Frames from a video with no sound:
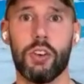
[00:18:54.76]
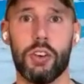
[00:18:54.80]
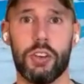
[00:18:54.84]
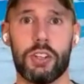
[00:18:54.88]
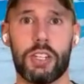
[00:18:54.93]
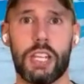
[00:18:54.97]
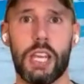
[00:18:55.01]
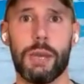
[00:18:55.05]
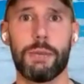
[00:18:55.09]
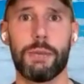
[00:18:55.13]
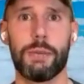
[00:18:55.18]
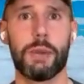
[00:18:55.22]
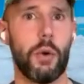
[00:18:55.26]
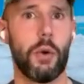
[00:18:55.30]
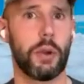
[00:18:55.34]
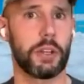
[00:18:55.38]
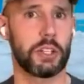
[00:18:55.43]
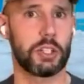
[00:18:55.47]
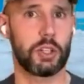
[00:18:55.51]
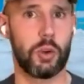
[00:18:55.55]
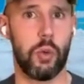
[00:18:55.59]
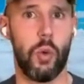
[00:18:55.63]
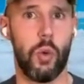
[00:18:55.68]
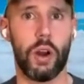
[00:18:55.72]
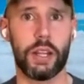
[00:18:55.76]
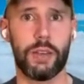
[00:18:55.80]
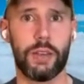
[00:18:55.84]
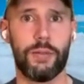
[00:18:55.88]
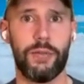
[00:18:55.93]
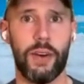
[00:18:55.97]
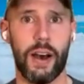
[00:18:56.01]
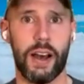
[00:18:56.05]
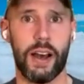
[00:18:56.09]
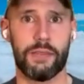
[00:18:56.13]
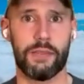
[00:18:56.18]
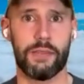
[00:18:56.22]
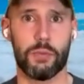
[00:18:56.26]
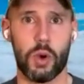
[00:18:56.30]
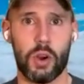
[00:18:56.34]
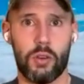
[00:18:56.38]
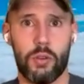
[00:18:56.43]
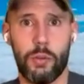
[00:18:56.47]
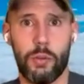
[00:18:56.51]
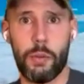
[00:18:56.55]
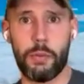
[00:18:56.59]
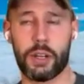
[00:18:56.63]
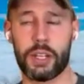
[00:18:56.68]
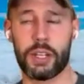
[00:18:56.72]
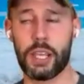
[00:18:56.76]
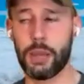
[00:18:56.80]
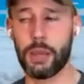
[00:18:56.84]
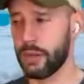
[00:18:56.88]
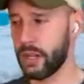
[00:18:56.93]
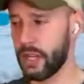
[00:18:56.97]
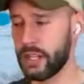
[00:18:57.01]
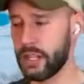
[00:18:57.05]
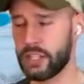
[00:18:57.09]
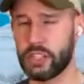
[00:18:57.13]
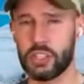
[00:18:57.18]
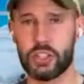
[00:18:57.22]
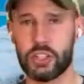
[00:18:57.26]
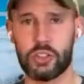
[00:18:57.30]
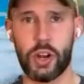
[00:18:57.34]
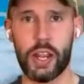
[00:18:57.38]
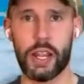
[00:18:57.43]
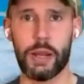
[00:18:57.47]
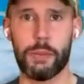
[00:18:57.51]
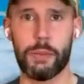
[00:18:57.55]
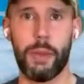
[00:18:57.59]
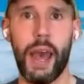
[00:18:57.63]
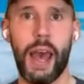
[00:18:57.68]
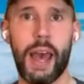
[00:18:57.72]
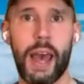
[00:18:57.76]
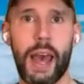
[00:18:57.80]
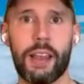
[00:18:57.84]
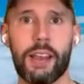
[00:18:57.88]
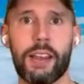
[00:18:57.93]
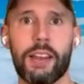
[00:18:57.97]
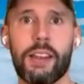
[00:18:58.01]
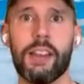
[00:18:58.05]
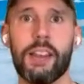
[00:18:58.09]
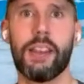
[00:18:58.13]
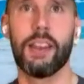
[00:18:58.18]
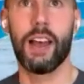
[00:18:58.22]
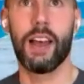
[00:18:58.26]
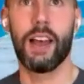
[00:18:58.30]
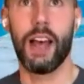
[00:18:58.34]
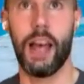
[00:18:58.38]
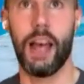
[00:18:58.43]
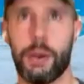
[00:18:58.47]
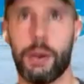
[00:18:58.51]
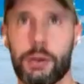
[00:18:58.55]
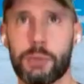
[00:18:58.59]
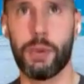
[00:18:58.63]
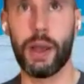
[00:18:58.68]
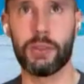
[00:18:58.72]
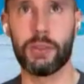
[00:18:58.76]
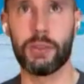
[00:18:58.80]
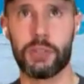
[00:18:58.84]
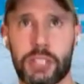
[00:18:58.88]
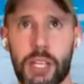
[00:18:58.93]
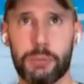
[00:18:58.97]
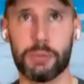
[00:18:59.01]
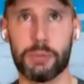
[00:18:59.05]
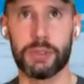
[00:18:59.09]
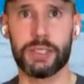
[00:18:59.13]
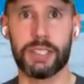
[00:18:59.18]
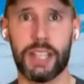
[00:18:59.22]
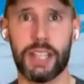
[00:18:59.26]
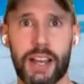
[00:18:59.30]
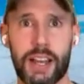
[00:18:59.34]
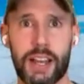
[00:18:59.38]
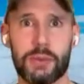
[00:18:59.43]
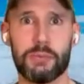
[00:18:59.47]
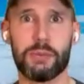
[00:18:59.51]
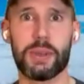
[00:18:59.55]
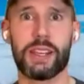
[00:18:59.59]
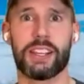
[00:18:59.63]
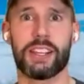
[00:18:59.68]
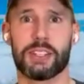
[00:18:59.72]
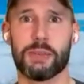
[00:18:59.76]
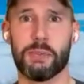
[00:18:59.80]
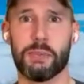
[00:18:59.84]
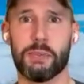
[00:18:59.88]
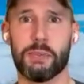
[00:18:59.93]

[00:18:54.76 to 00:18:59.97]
Good. Keep going. 25 more. Remember to keep a nice straight back. I was bouncing up and down because